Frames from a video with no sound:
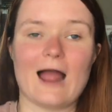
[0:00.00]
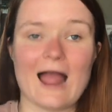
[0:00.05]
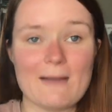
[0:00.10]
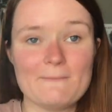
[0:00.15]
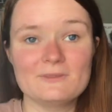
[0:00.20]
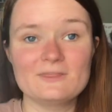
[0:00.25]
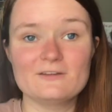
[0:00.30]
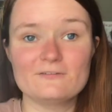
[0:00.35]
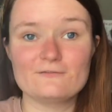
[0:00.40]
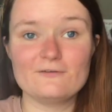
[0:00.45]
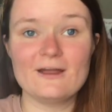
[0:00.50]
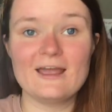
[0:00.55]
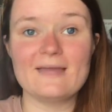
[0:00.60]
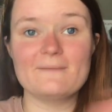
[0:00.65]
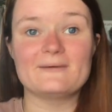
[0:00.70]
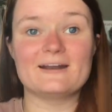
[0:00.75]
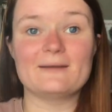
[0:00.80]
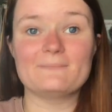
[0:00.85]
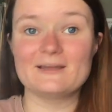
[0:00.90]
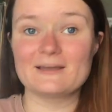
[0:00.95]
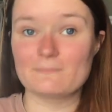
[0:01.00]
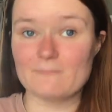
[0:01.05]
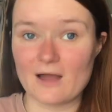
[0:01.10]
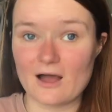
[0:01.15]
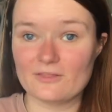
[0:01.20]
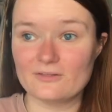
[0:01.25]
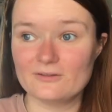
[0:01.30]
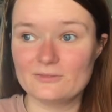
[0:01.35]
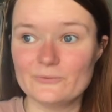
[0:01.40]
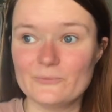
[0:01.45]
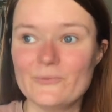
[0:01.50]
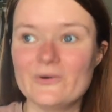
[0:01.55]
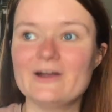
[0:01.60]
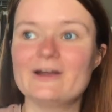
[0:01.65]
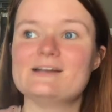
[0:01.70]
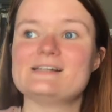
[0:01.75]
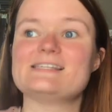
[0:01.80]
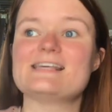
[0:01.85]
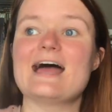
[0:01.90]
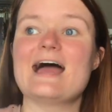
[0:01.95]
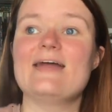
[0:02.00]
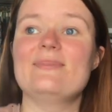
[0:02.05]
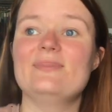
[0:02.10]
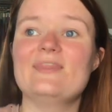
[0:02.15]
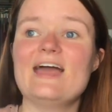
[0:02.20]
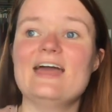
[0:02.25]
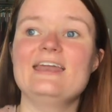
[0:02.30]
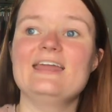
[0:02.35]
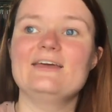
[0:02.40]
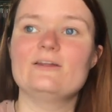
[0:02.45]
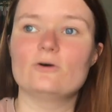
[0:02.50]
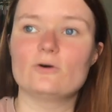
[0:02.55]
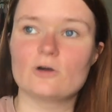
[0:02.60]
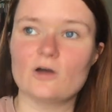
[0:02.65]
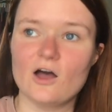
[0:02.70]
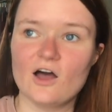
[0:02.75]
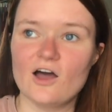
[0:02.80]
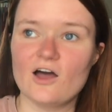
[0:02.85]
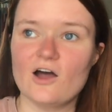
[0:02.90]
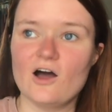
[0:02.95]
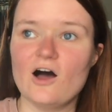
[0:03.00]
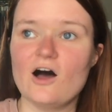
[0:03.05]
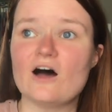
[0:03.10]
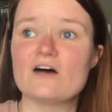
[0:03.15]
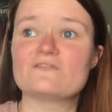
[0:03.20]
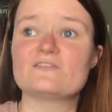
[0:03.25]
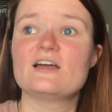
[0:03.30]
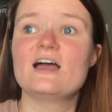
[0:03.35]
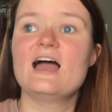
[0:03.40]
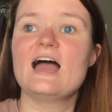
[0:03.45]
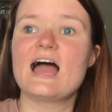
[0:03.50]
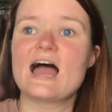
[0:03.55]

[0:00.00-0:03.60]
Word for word: I'm in the frame and I'm like mouthing the words and then it'll cut off